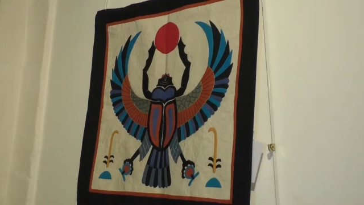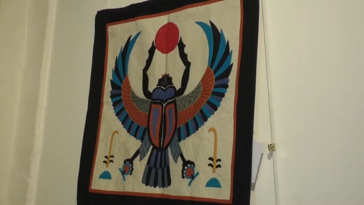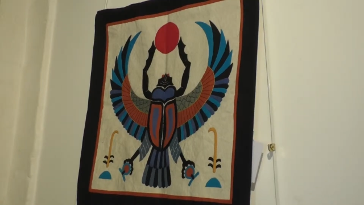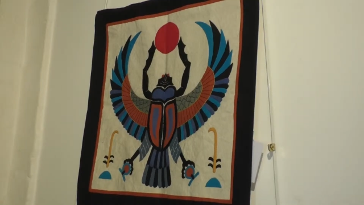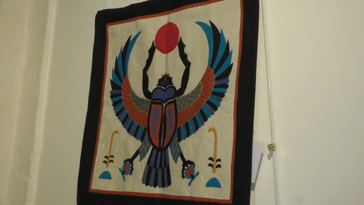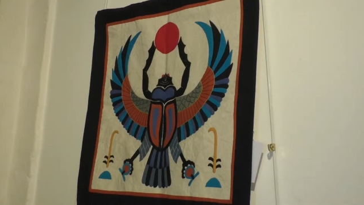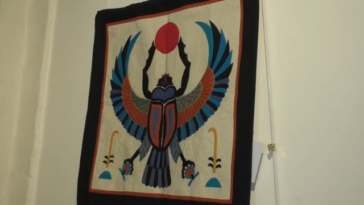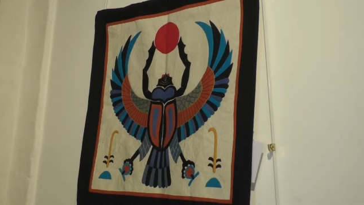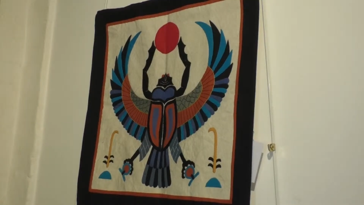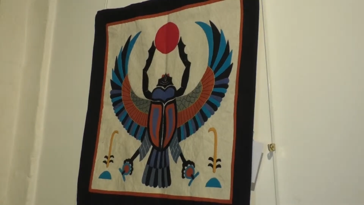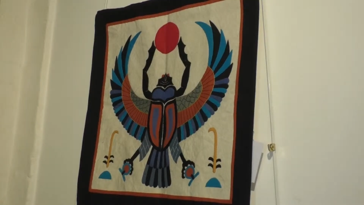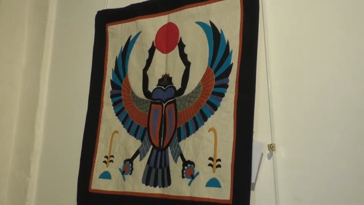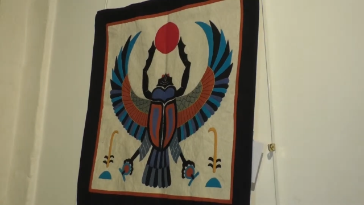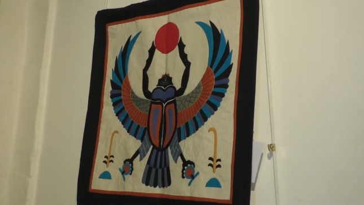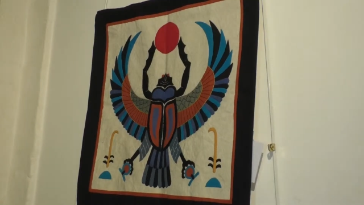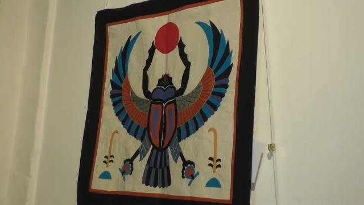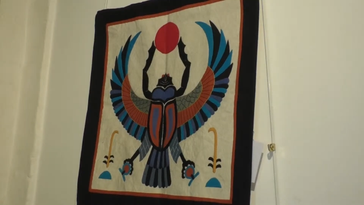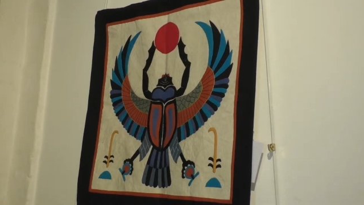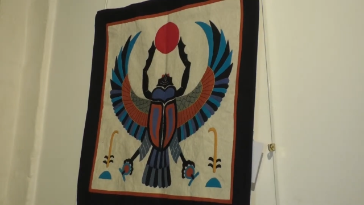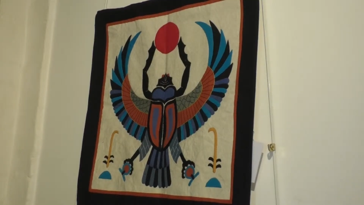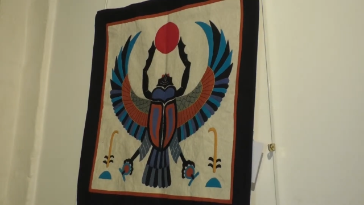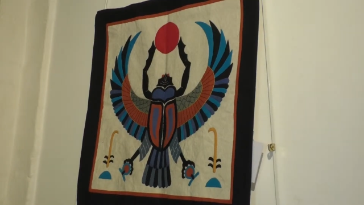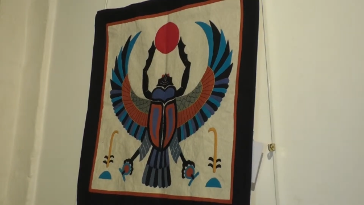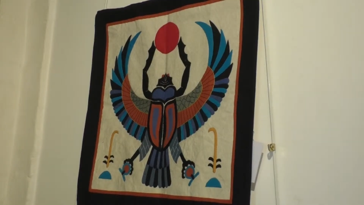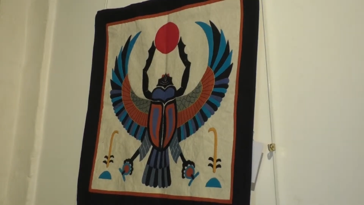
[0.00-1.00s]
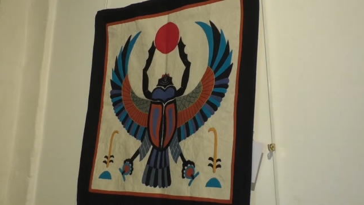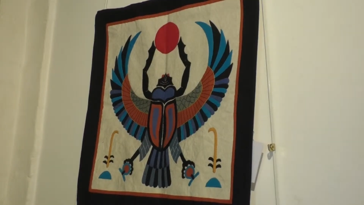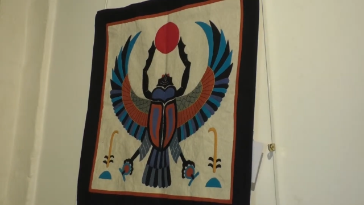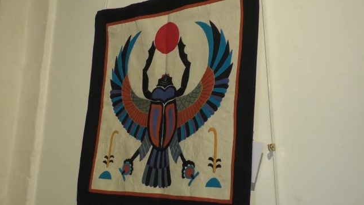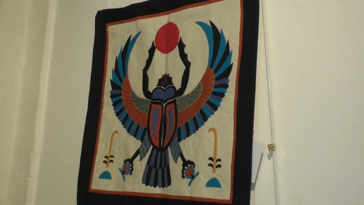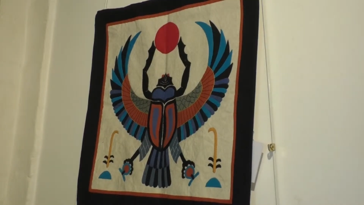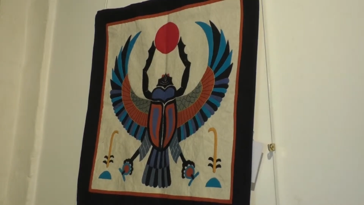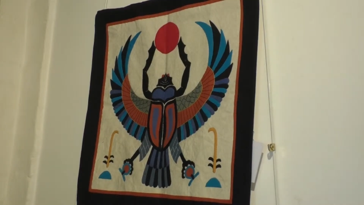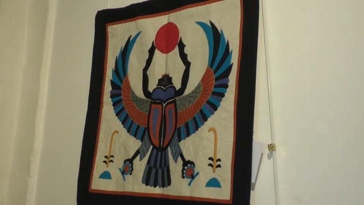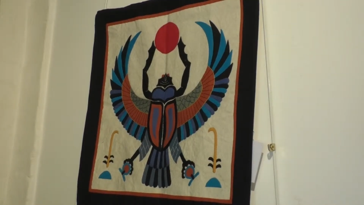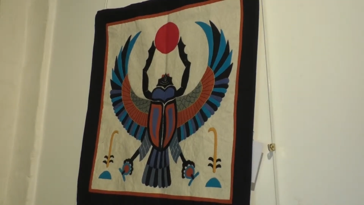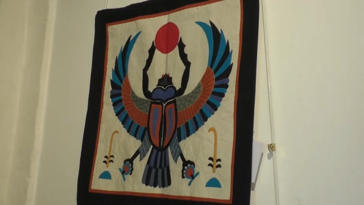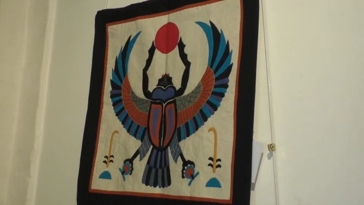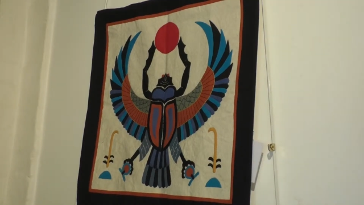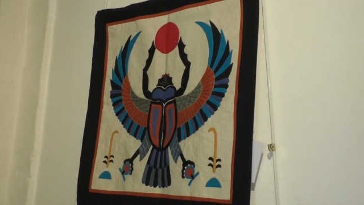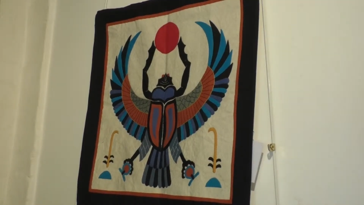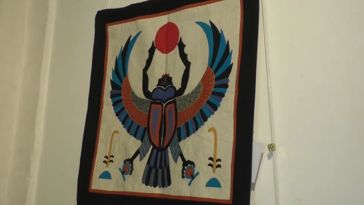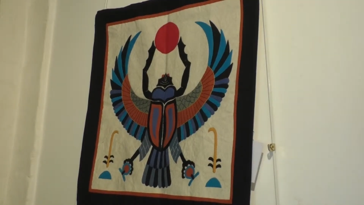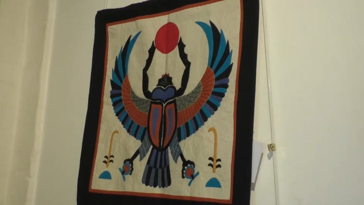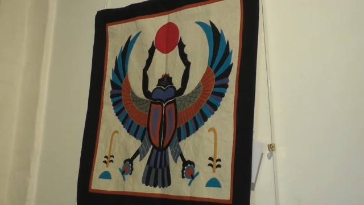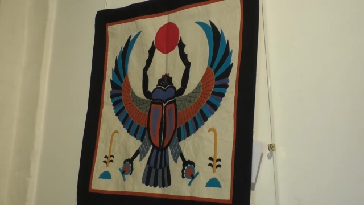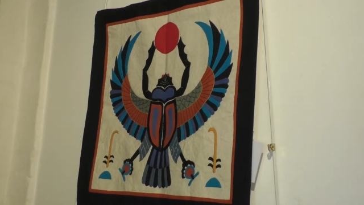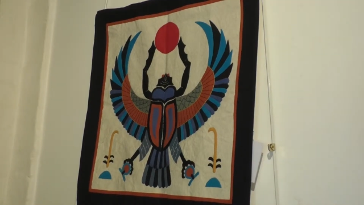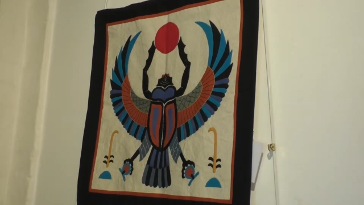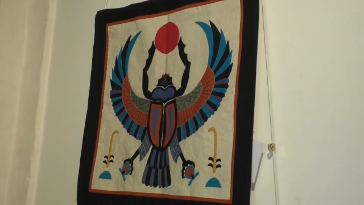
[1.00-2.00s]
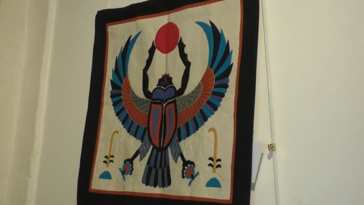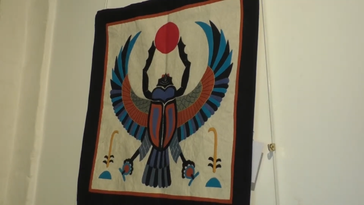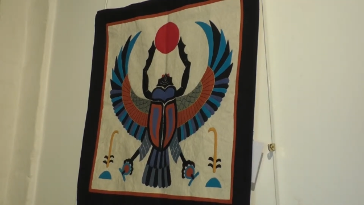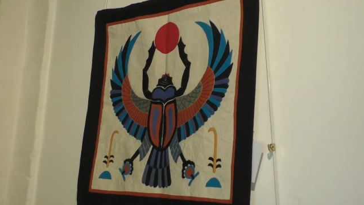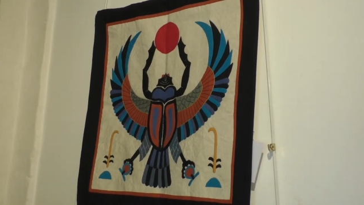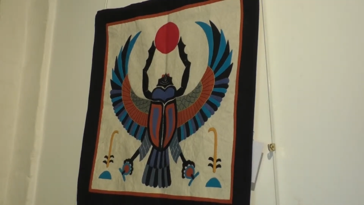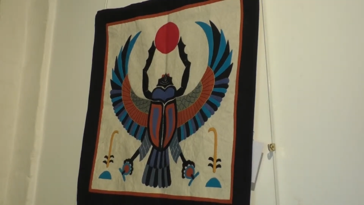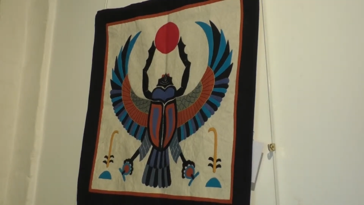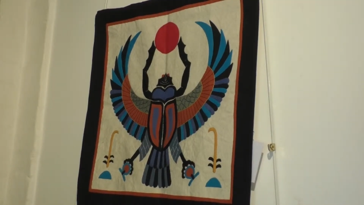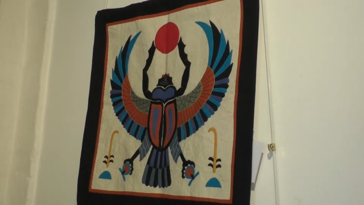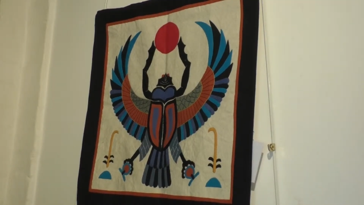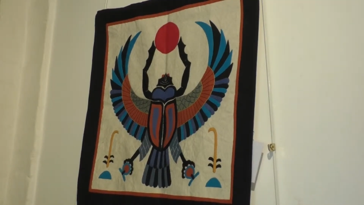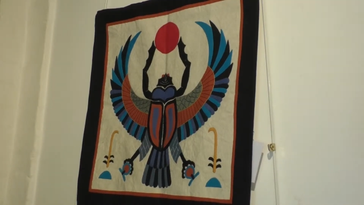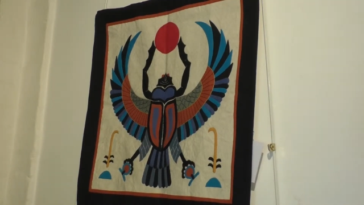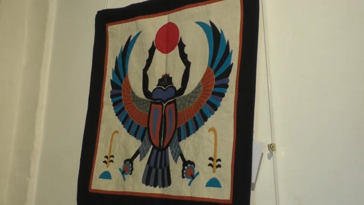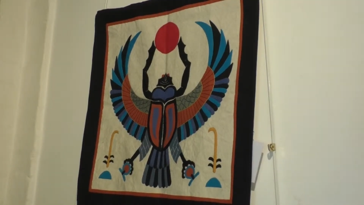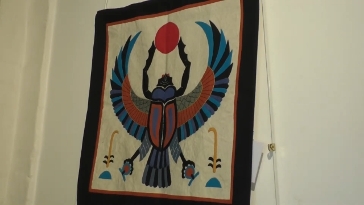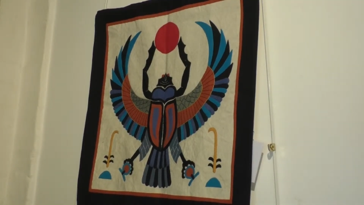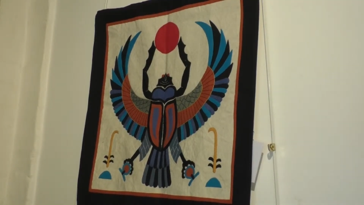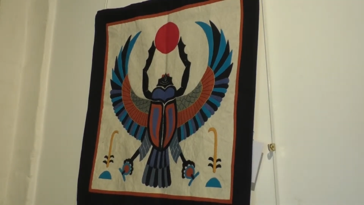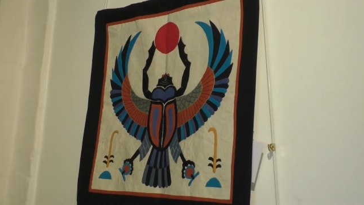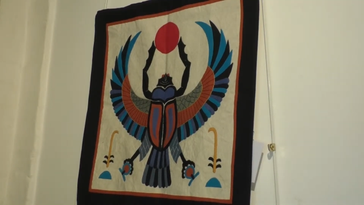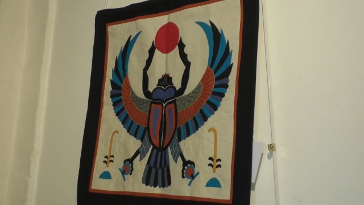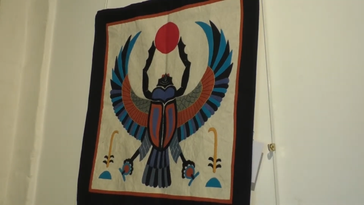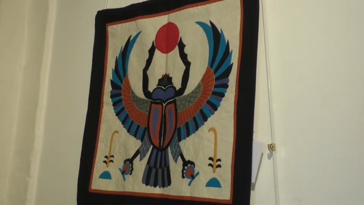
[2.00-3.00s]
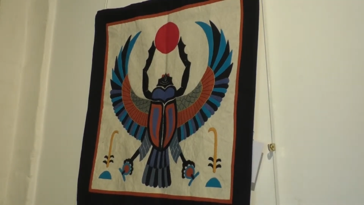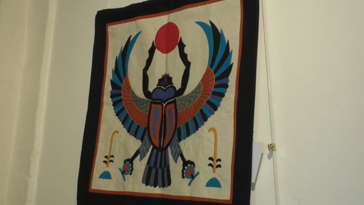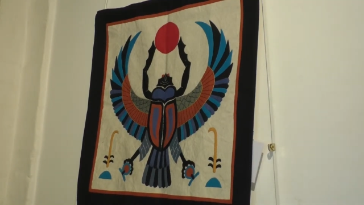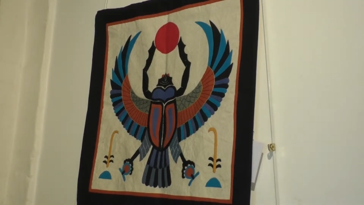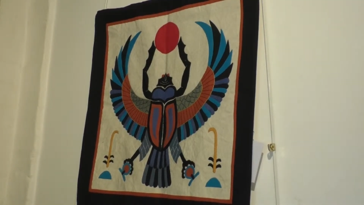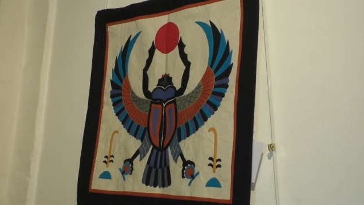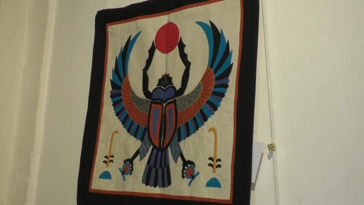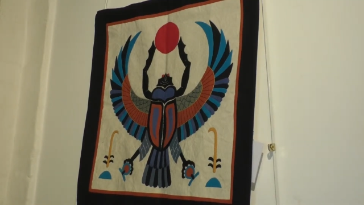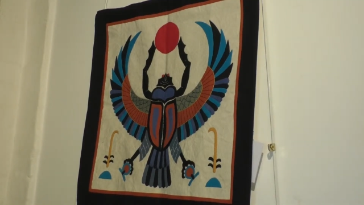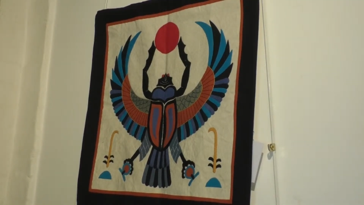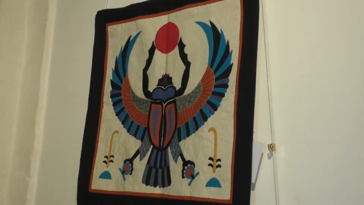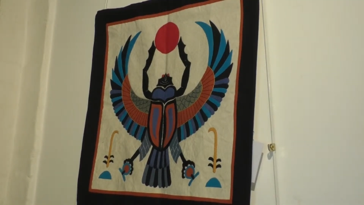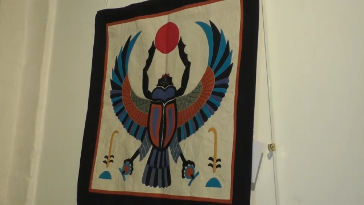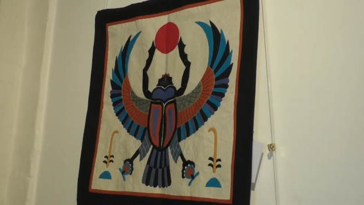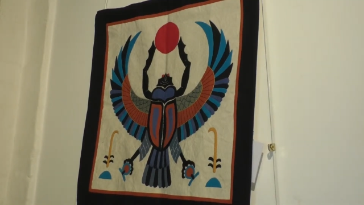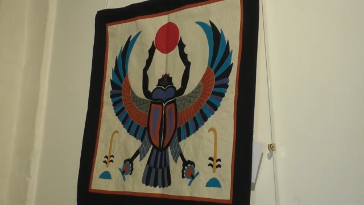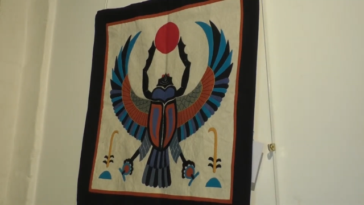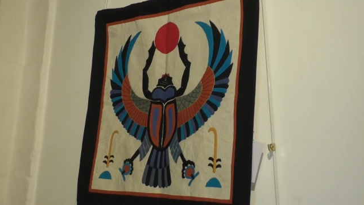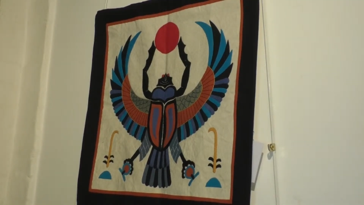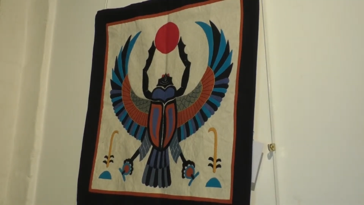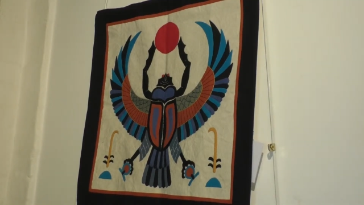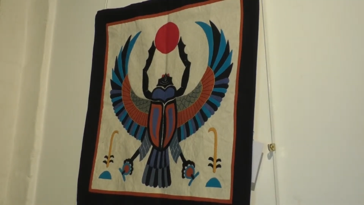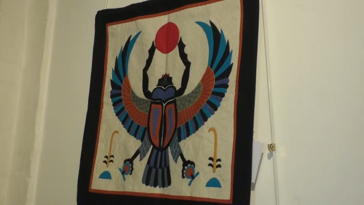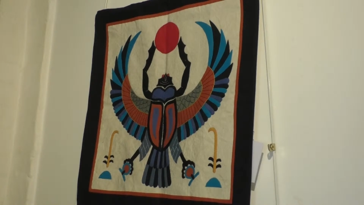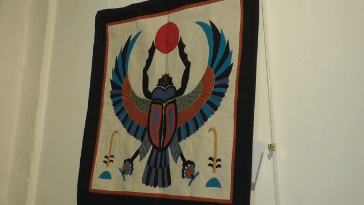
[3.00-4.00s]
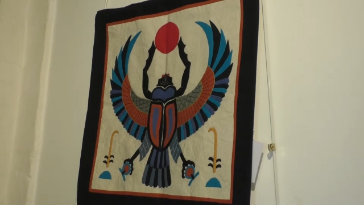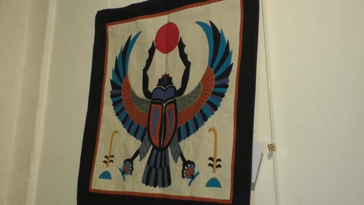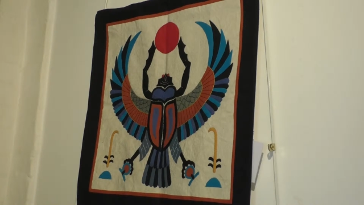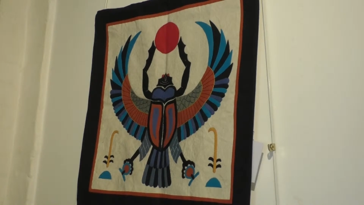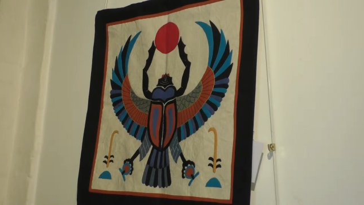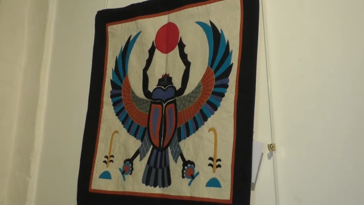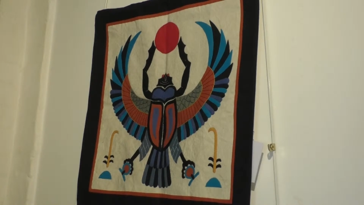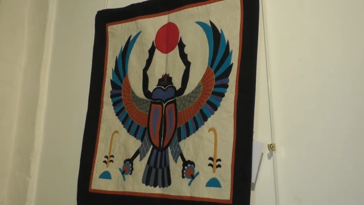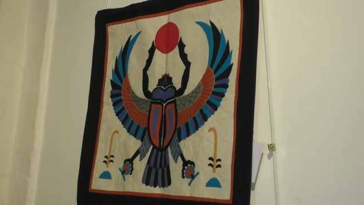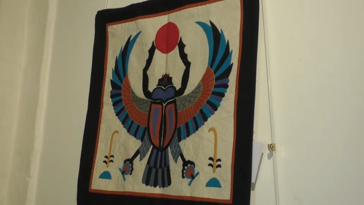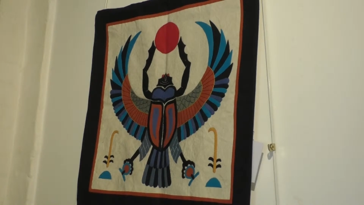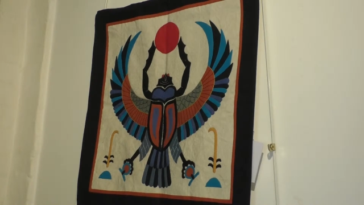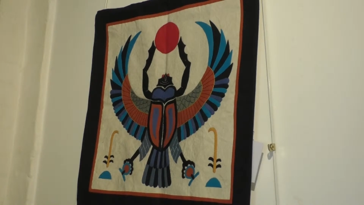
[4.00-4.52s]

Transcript: Nobody's mouth can be seen.